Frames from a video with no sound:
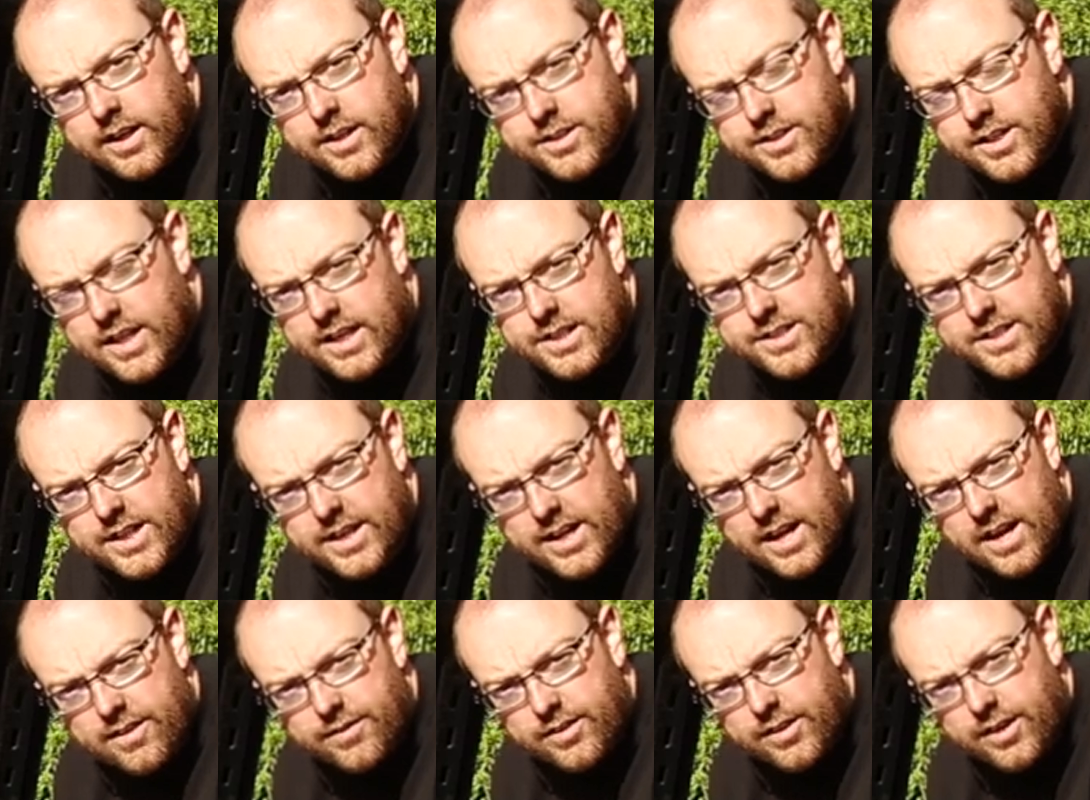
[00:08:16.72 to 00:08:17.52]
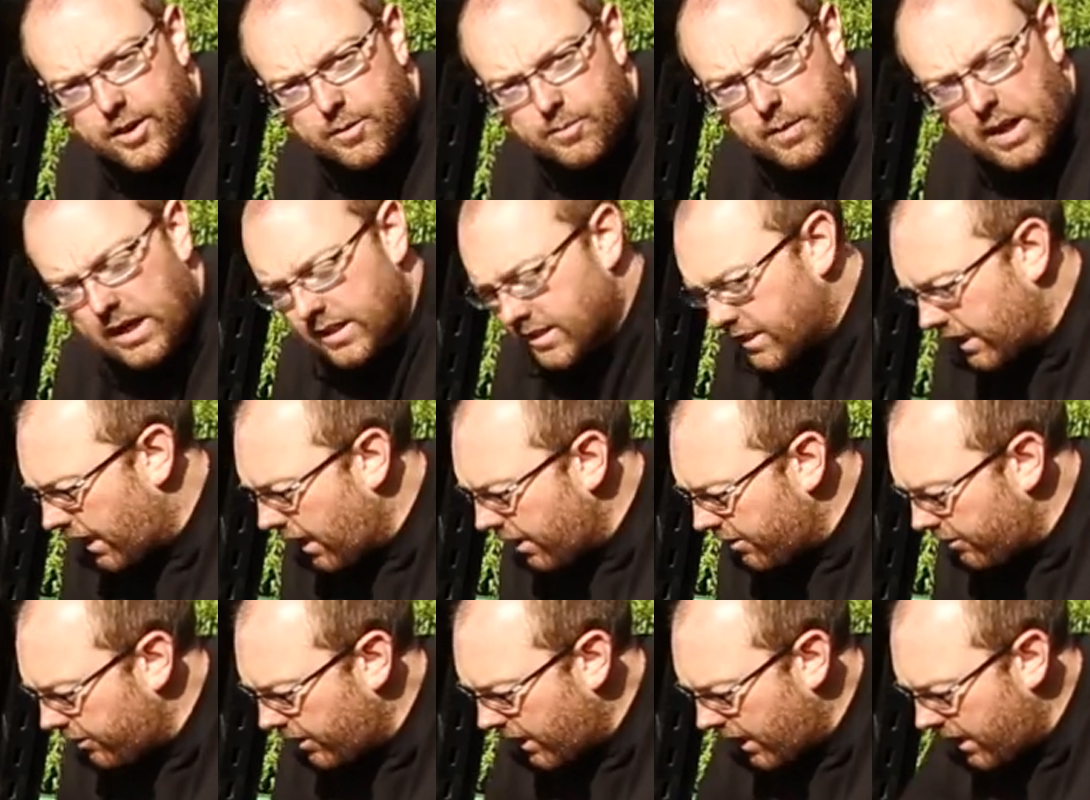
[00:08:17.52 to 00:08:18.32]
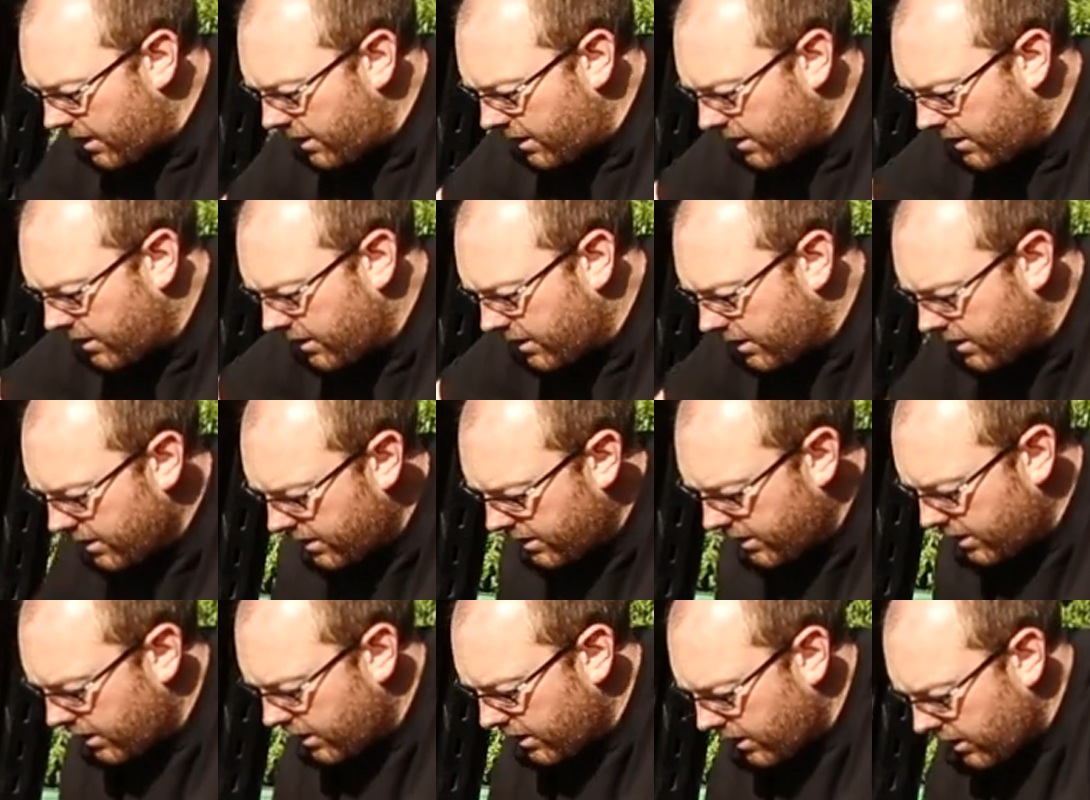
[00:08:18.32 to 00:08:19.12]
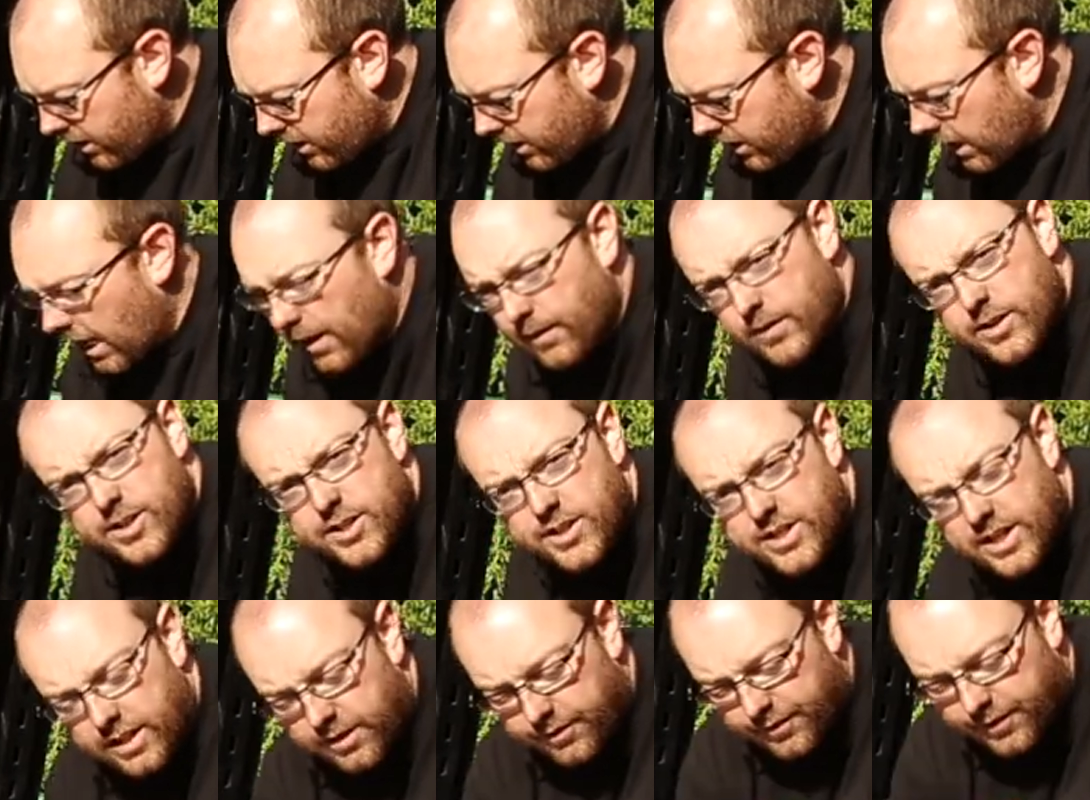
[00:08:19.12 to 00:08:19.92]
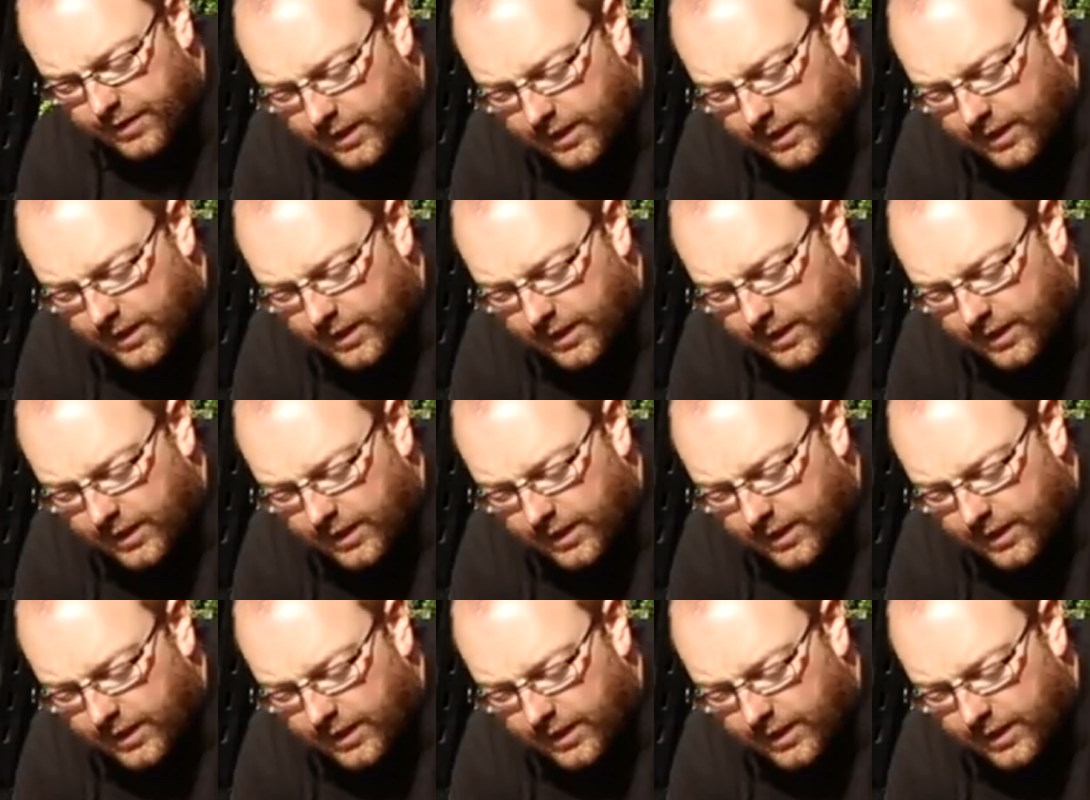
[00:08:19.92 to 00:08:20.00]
So that's it, everything back together again. Now we just need to